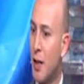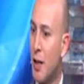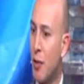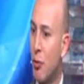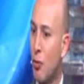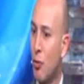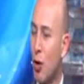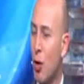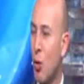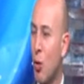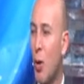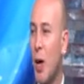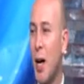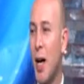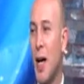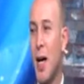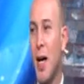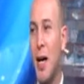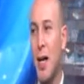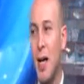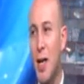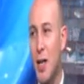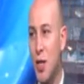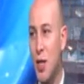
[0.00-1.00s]
require
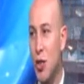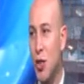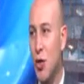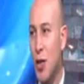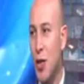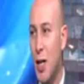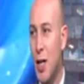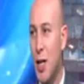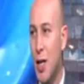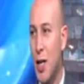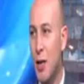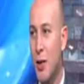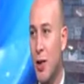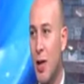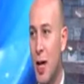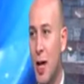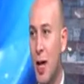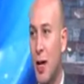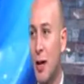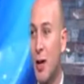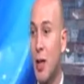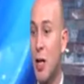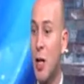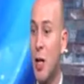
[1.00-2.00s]
less training
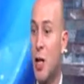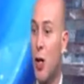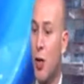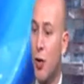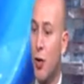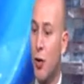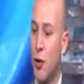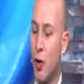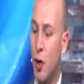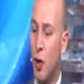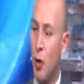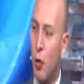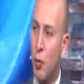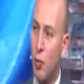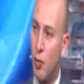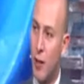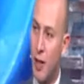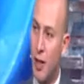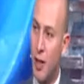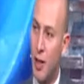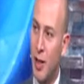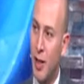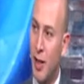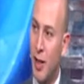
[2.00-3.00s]
than the
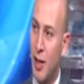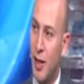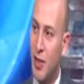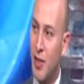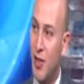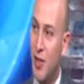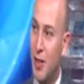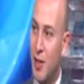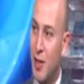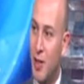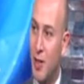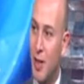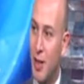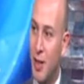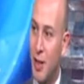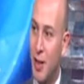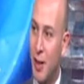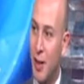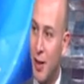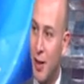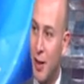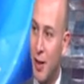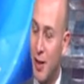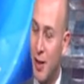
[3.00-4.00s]
already
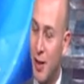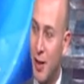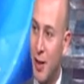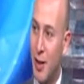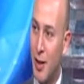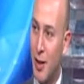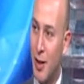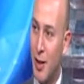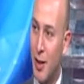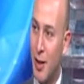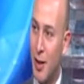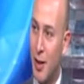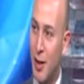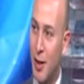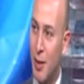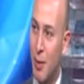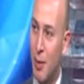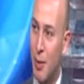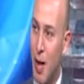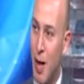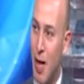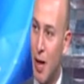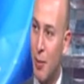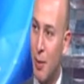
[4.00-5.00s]
existing
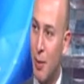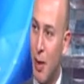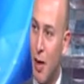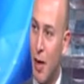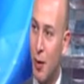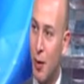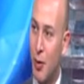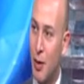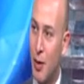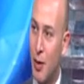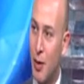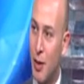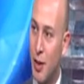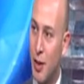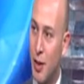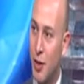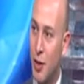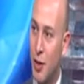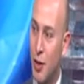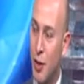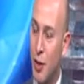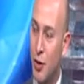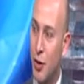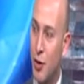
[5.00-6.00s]
manpower in
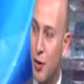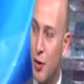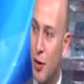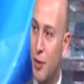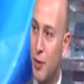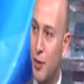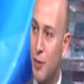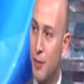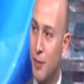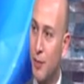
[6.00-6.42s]
the country?